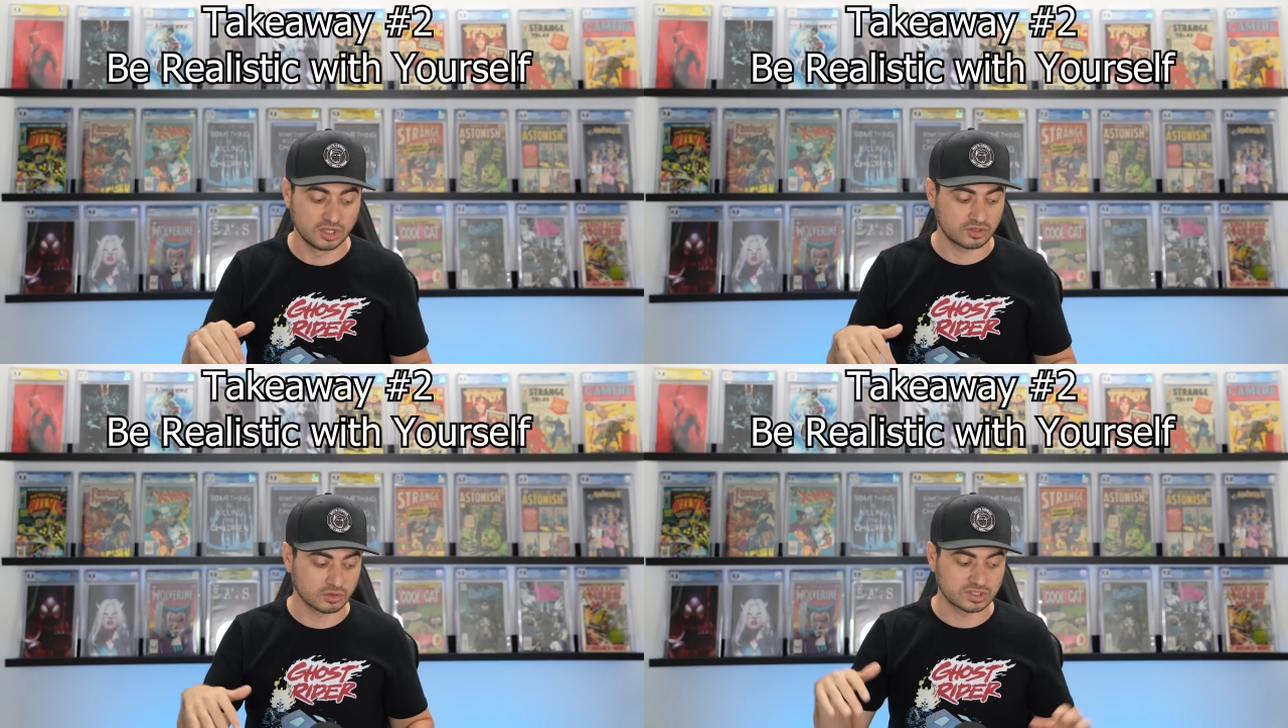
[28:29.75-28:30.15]

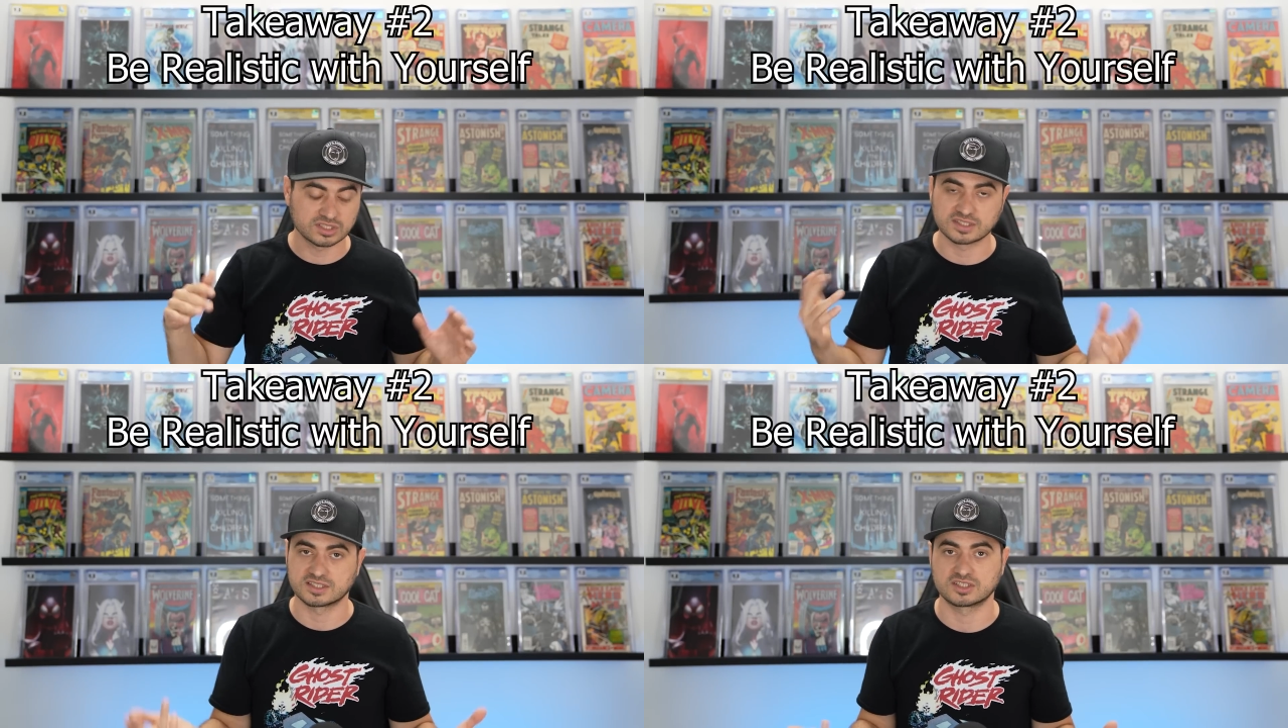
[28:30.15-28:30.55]
Don't
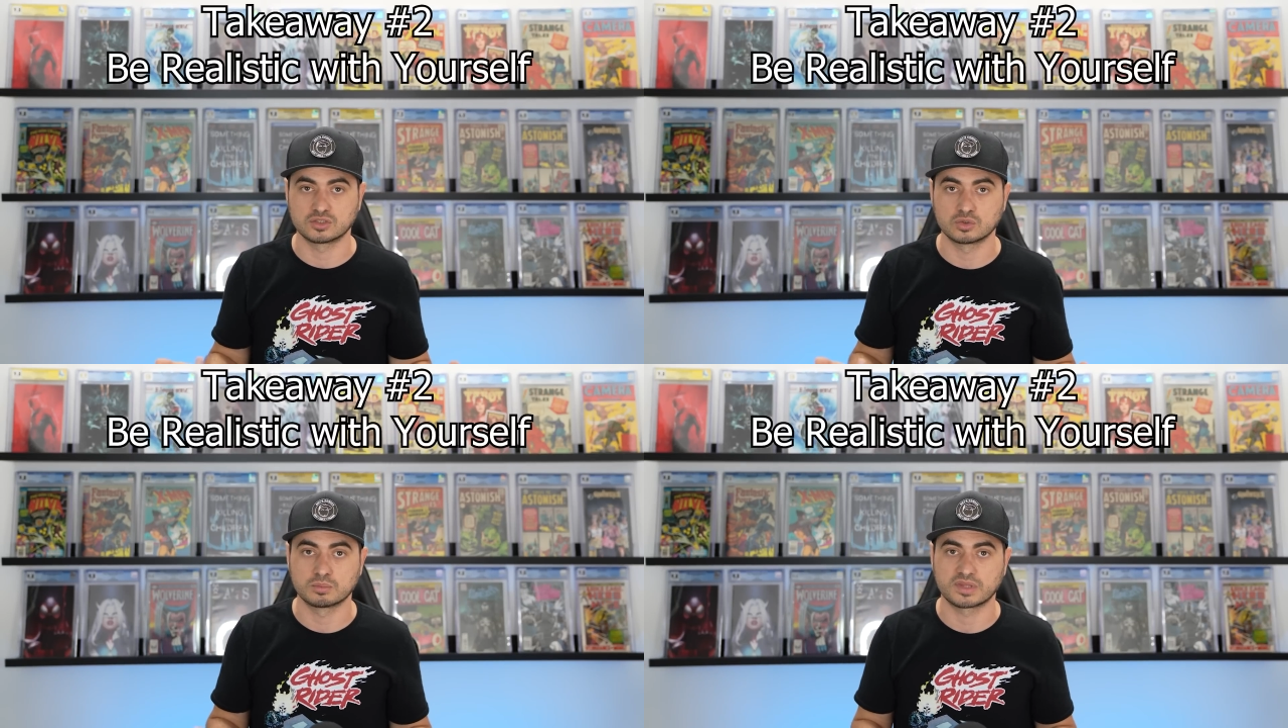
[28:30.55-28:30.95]
just
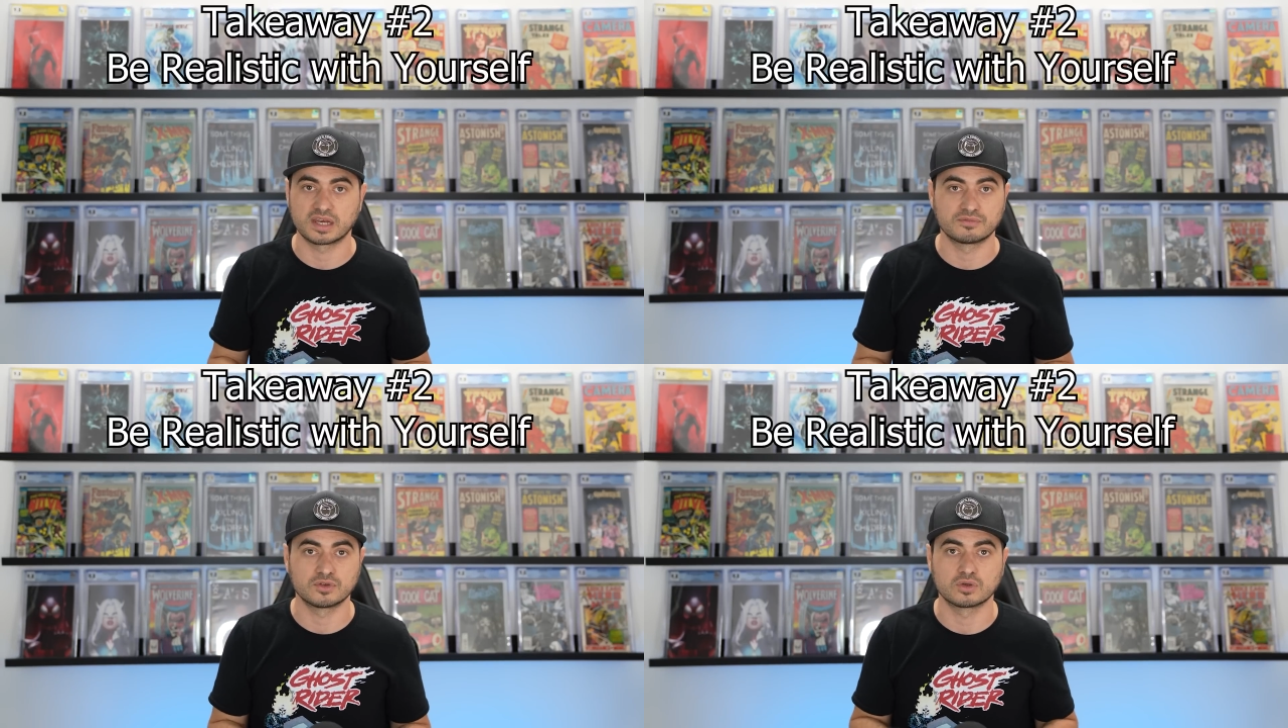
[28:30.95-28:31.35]
assume
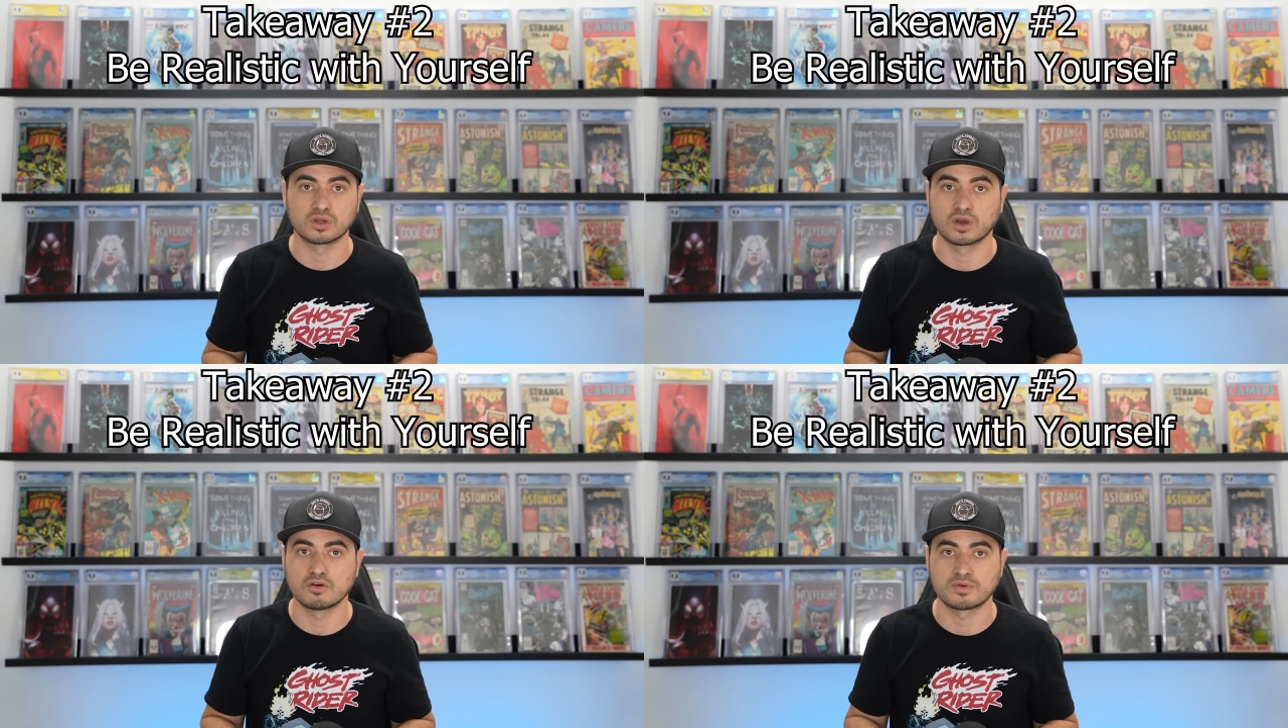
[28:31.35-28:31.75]
that if you
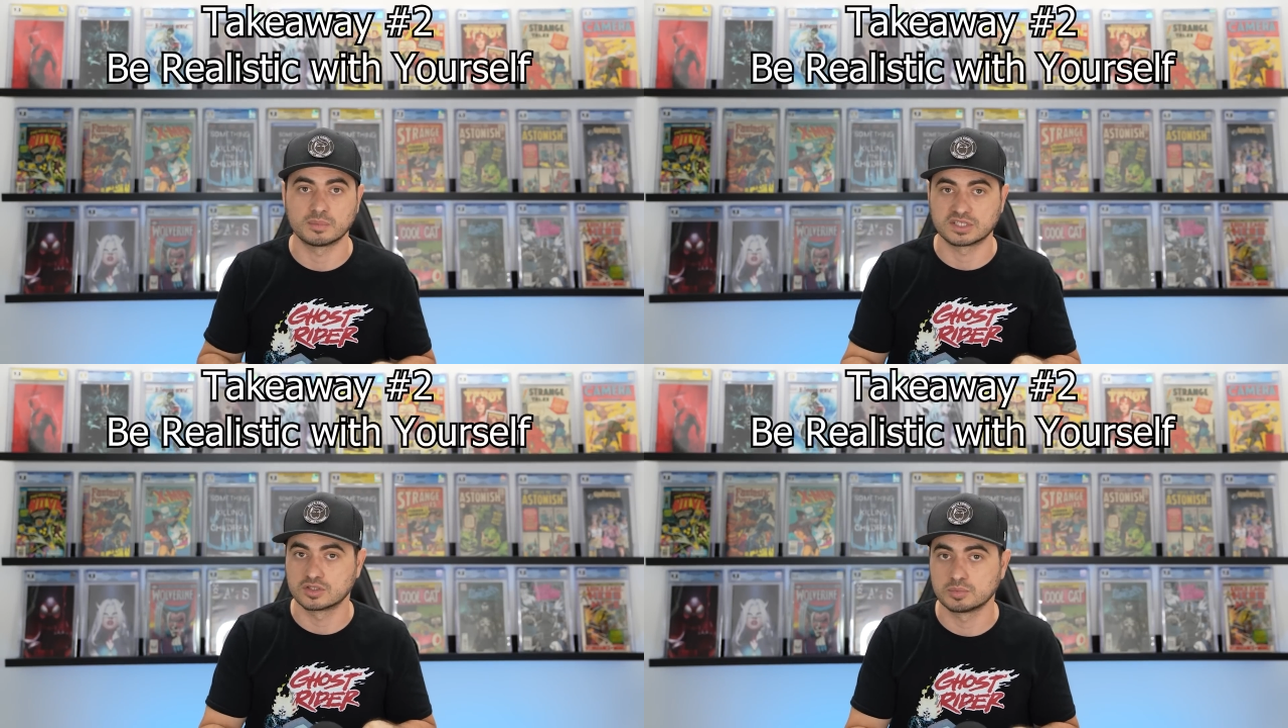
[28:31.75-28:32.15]
can go
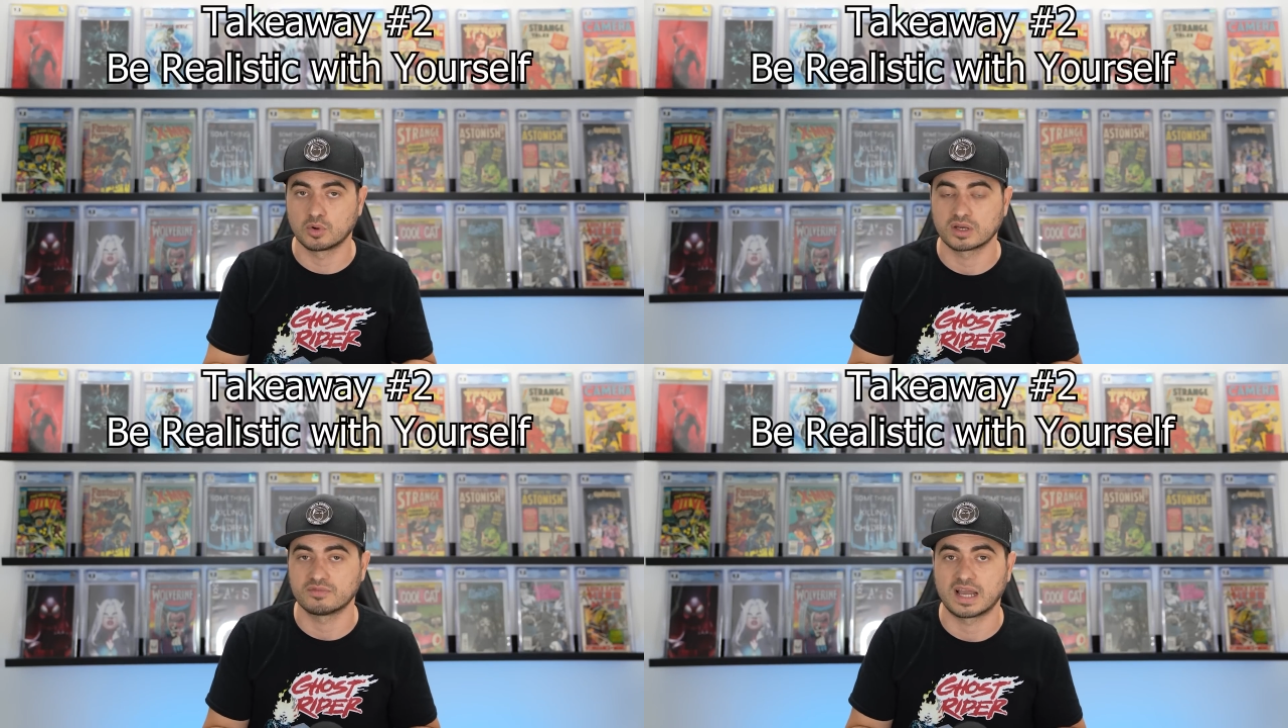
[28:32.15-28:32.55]
from a
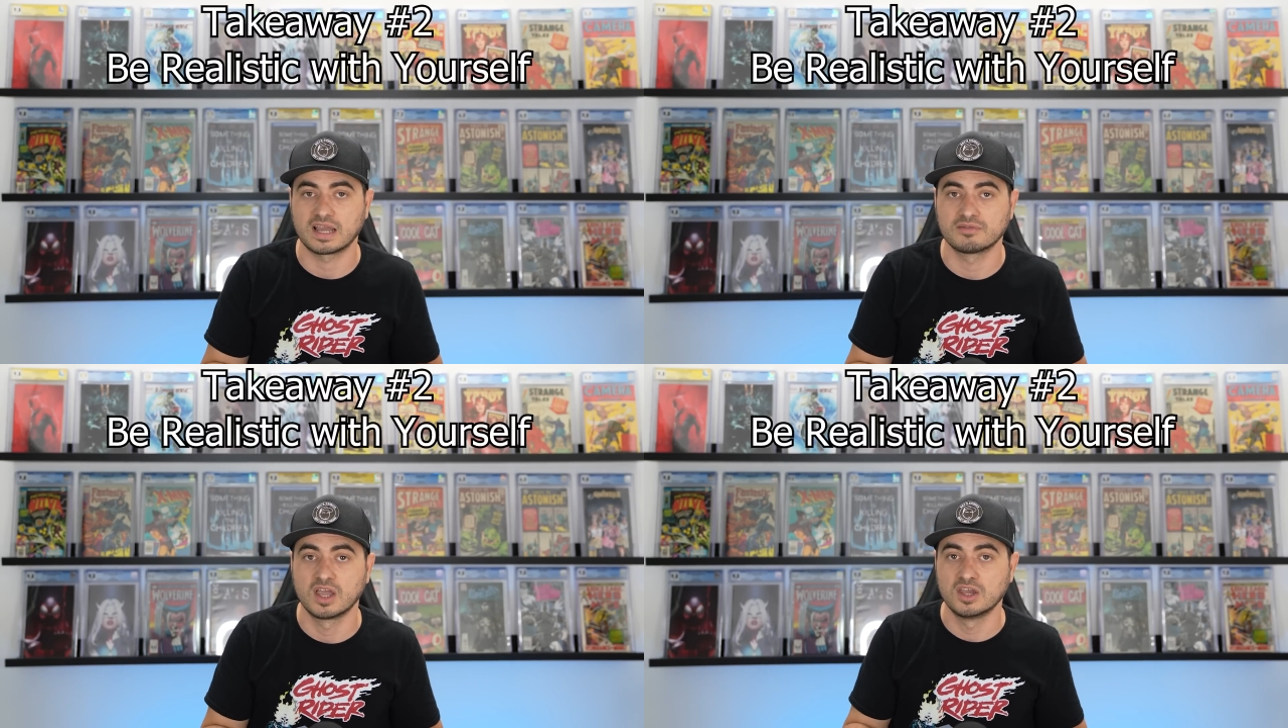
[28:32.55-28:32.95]

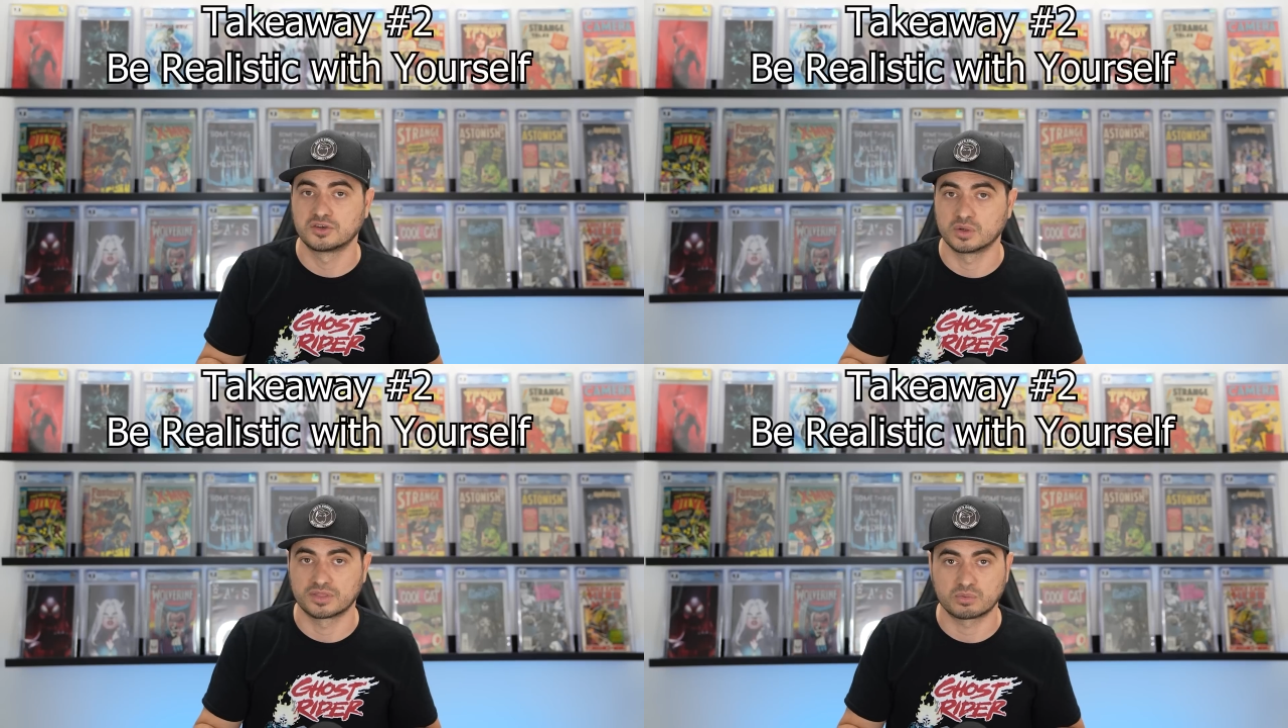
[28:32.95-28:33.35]
2.5
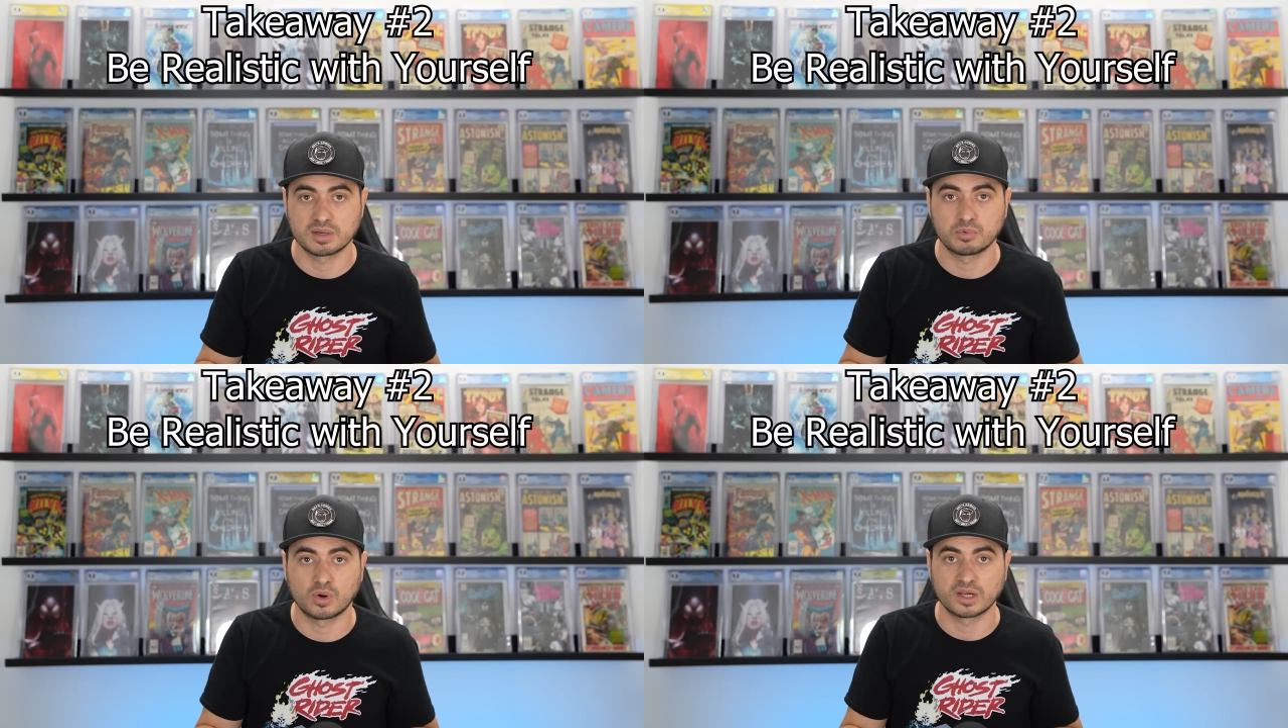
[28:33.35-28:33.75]
to a
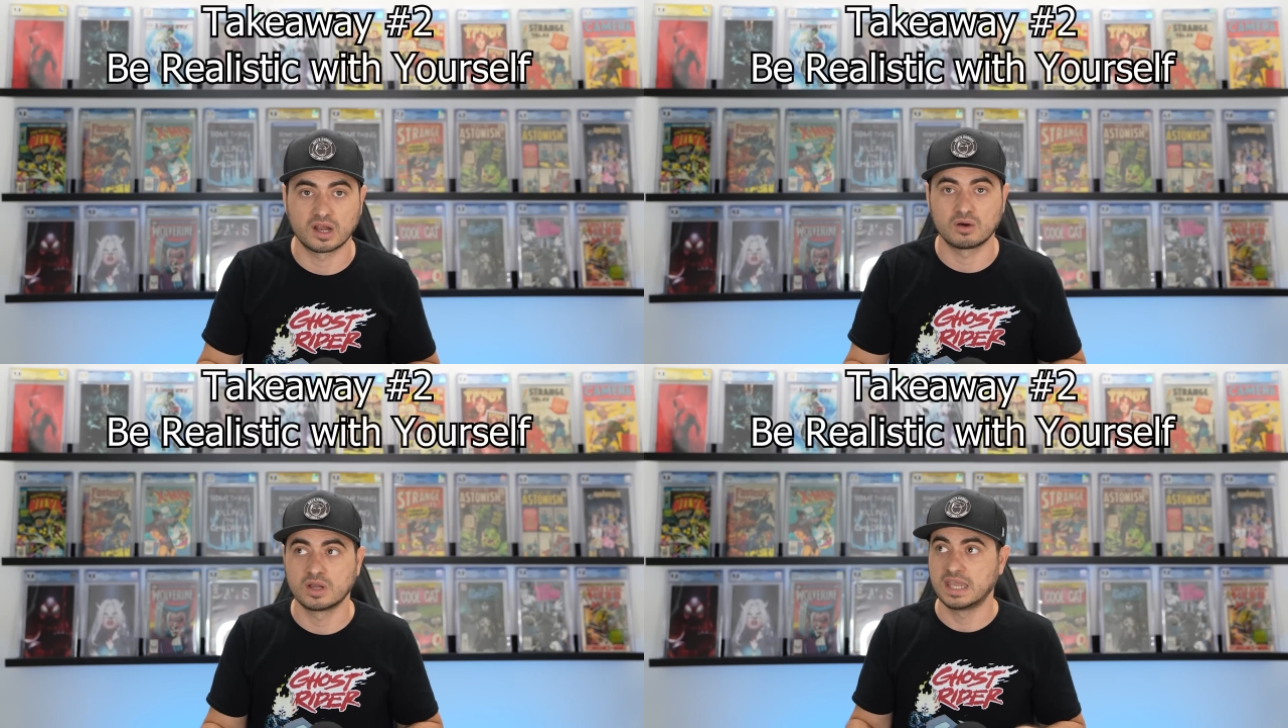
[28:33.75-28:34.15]
3.0,